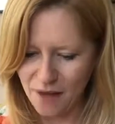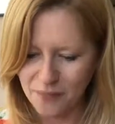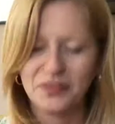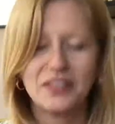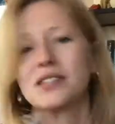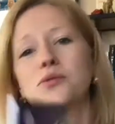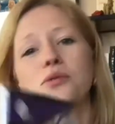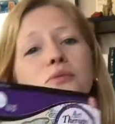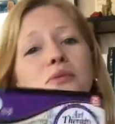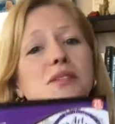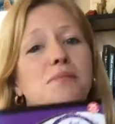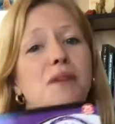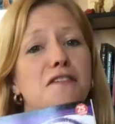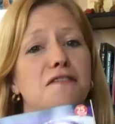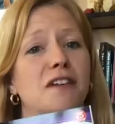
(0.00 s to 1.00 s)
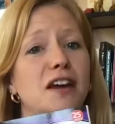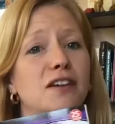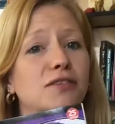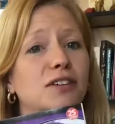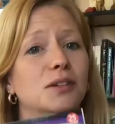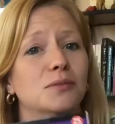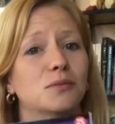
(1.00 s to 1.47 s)
This one was my
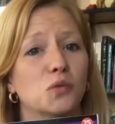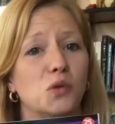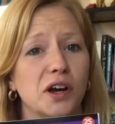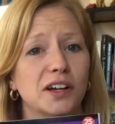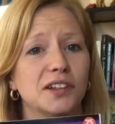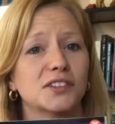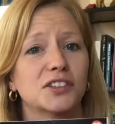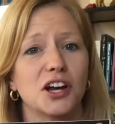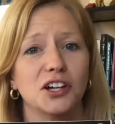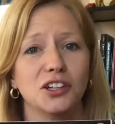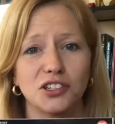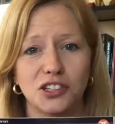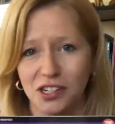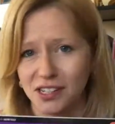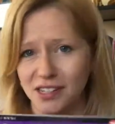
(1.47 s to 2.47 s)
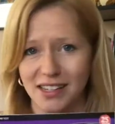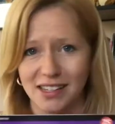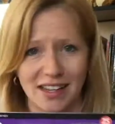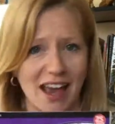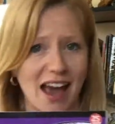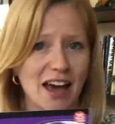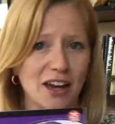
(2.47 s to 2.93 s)
favourite, World Cultures, because
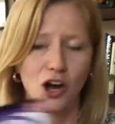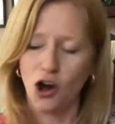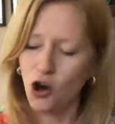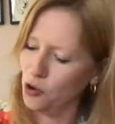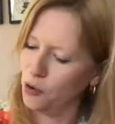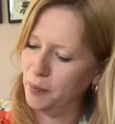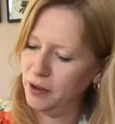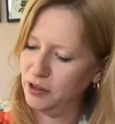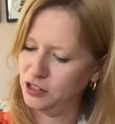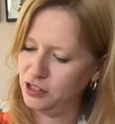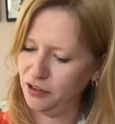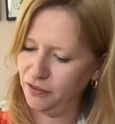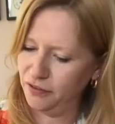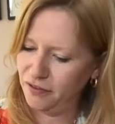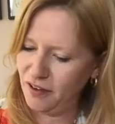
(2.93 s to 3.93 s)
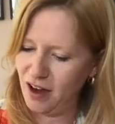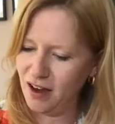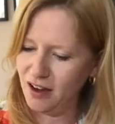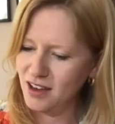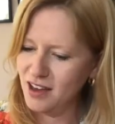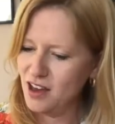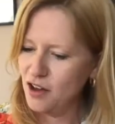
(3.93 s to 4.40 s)
it had a whole bunch of
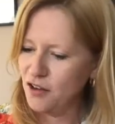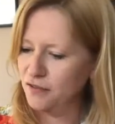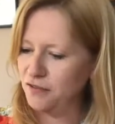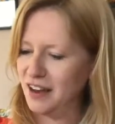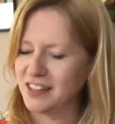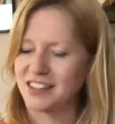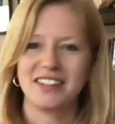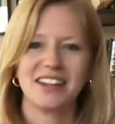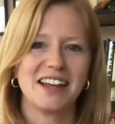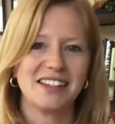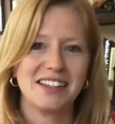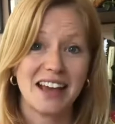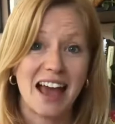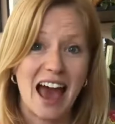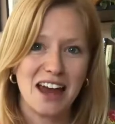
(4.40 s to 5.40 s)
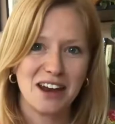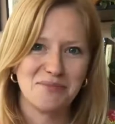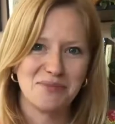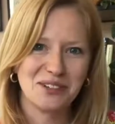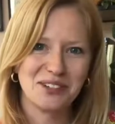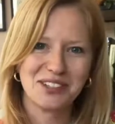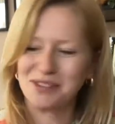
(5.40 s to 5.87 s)
fascinating
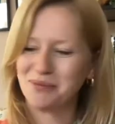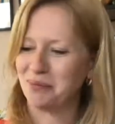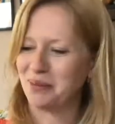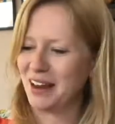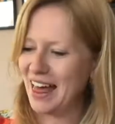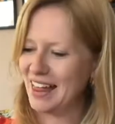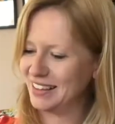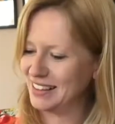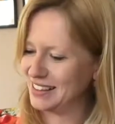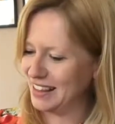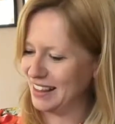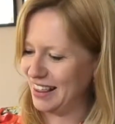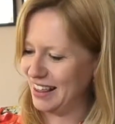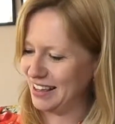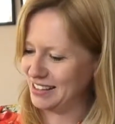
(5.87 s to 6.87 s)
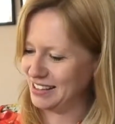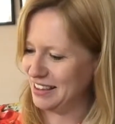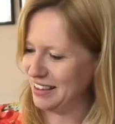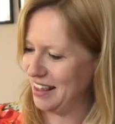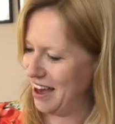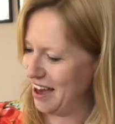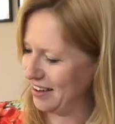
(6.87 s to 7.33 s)
animals and plants and things in
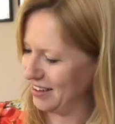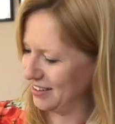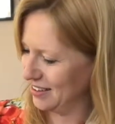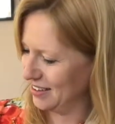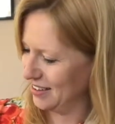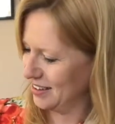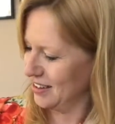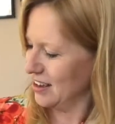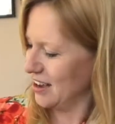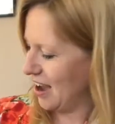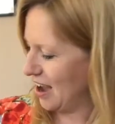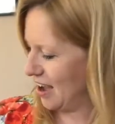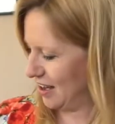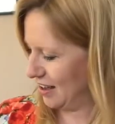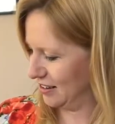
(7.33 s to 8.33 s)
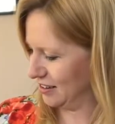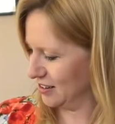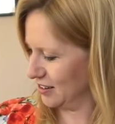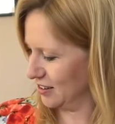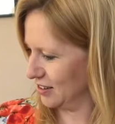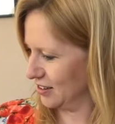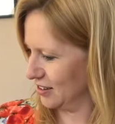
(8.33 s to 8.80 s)
there. And
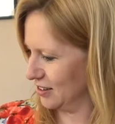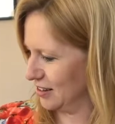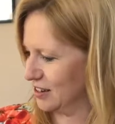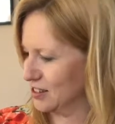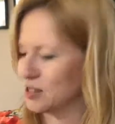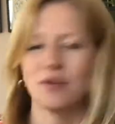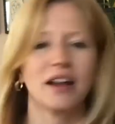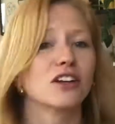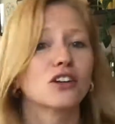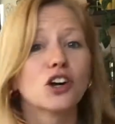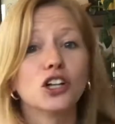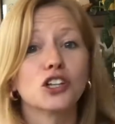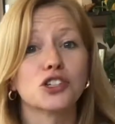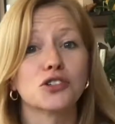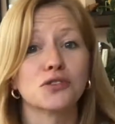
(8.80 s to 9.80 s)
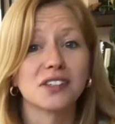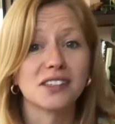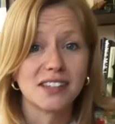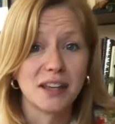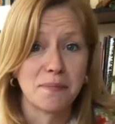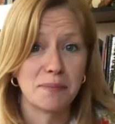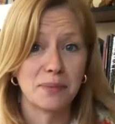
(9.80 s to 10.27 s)
yeah, some like cultural
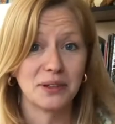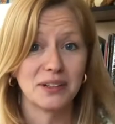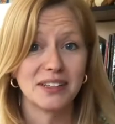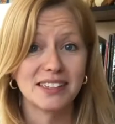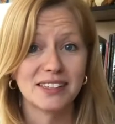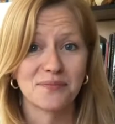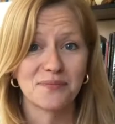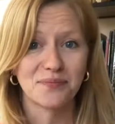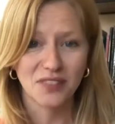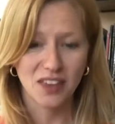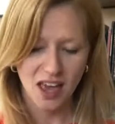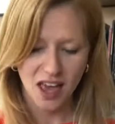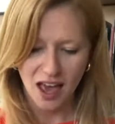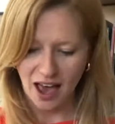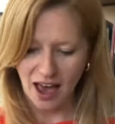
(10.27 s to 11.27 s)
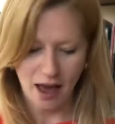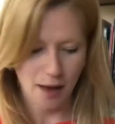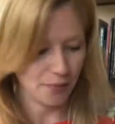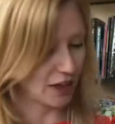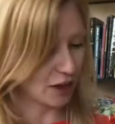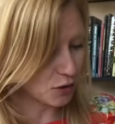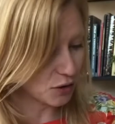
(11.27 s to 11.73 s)
symbols.
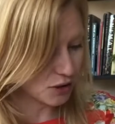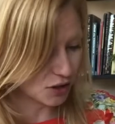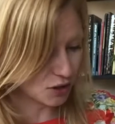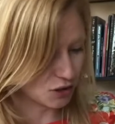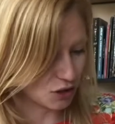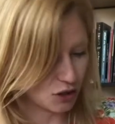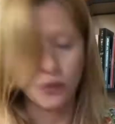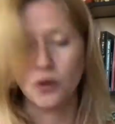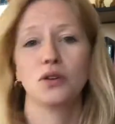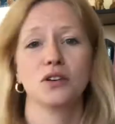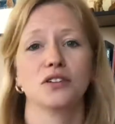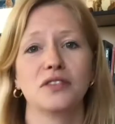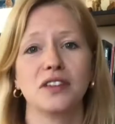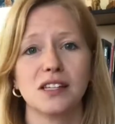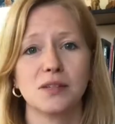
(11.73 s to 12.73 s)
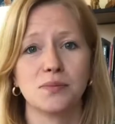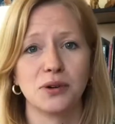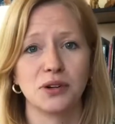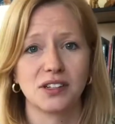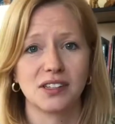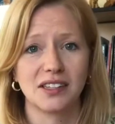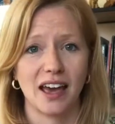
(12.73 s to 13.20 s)
They also do all of these
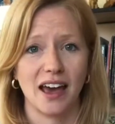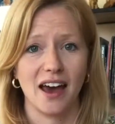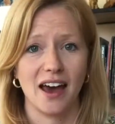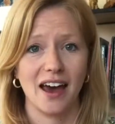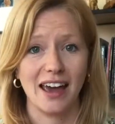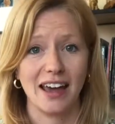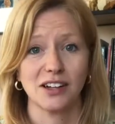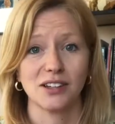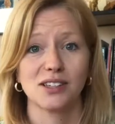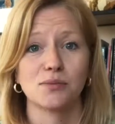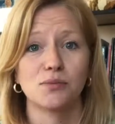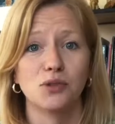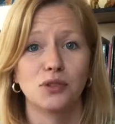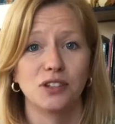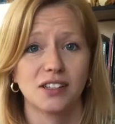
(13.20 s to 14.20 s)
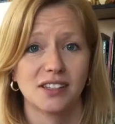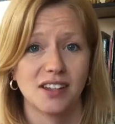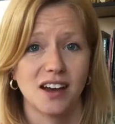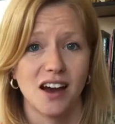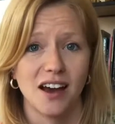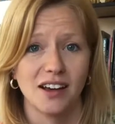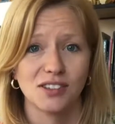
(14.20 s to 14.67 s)
books in a smaller
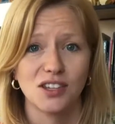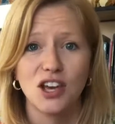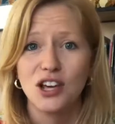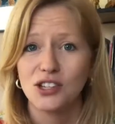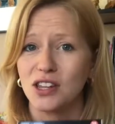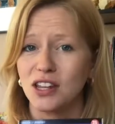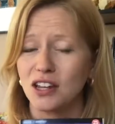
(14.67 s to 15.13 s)
size, so they